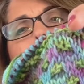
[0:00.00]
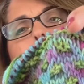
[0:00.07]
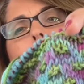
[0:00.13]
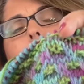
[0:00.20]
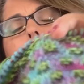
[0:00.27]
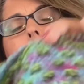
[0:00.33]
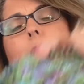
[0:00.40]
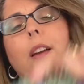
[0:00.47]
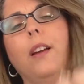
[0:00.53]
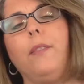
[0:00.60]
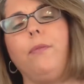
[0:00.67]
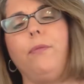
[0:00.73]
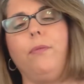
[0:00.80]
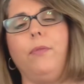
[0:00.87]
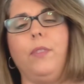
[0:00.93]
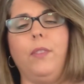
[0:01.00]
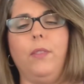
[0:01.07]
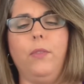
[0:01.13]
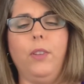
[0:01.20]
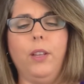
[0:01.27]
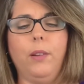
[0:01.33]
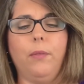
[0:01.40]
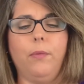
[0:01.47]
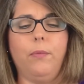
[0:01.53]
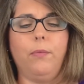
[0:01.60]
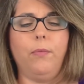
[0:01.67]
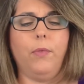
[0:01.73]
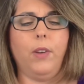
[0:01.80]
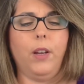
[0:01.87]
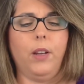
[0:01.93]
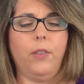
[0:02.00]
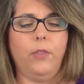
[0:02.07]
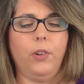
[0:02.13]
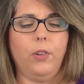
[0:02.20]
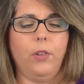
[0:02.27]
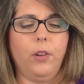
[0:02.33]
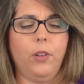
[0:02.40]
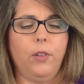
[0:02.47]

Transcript: I feel like I've heard